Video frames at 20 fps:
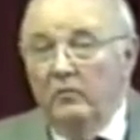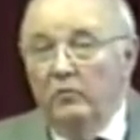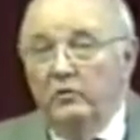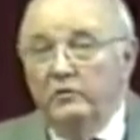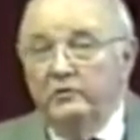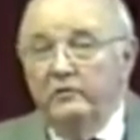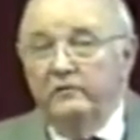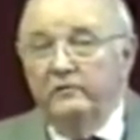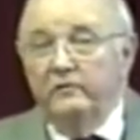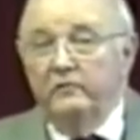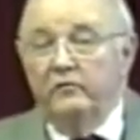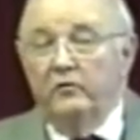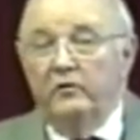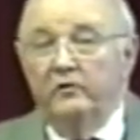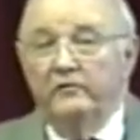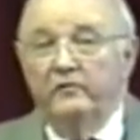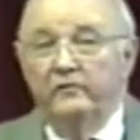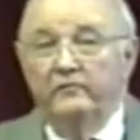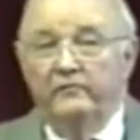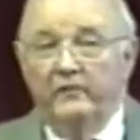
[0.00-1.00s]
which is, of
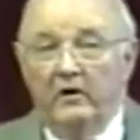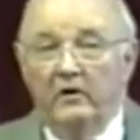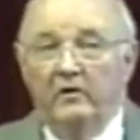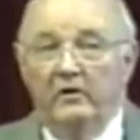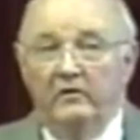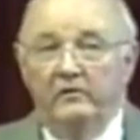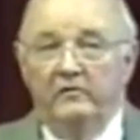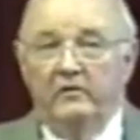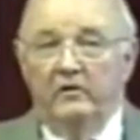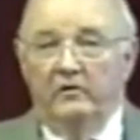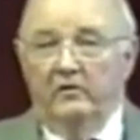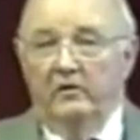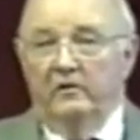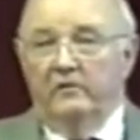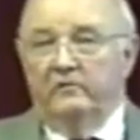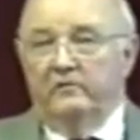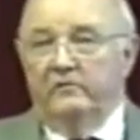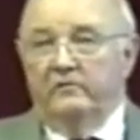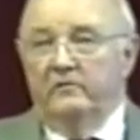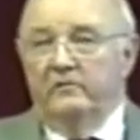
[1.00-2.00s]
course, a very
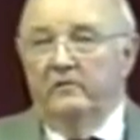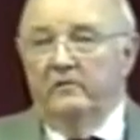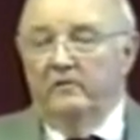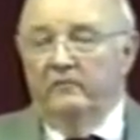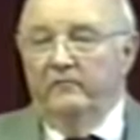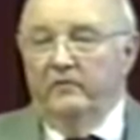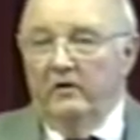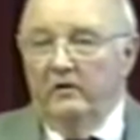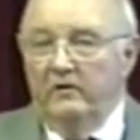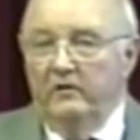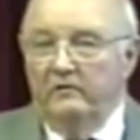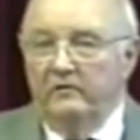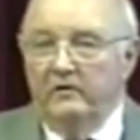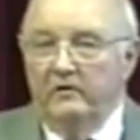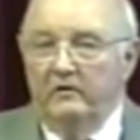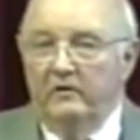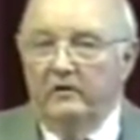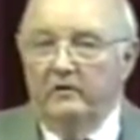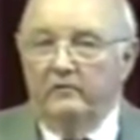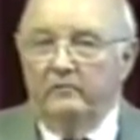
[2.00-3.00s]
serious
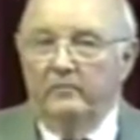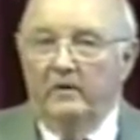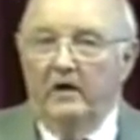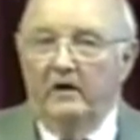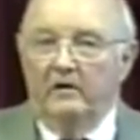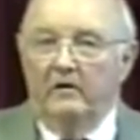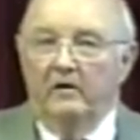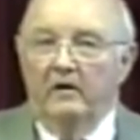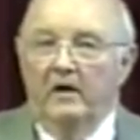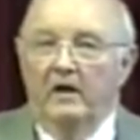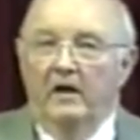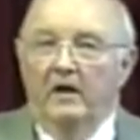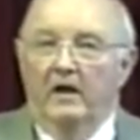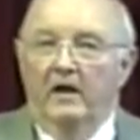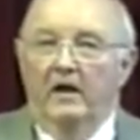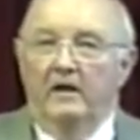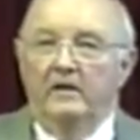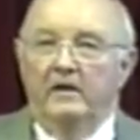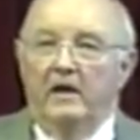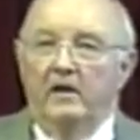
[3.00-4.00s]
matter.
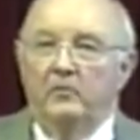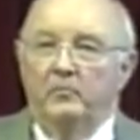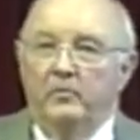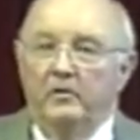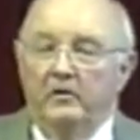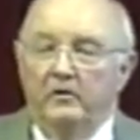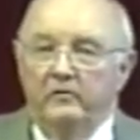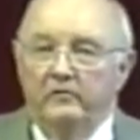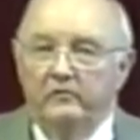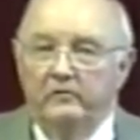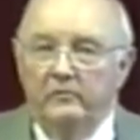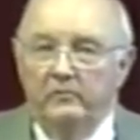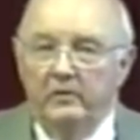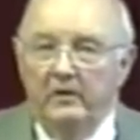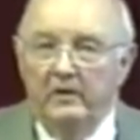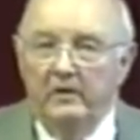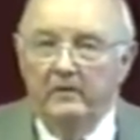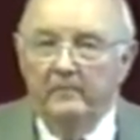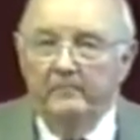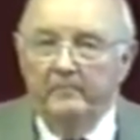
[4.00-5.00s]
And that appears to
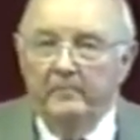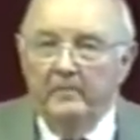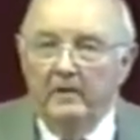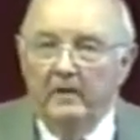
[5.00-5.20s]
be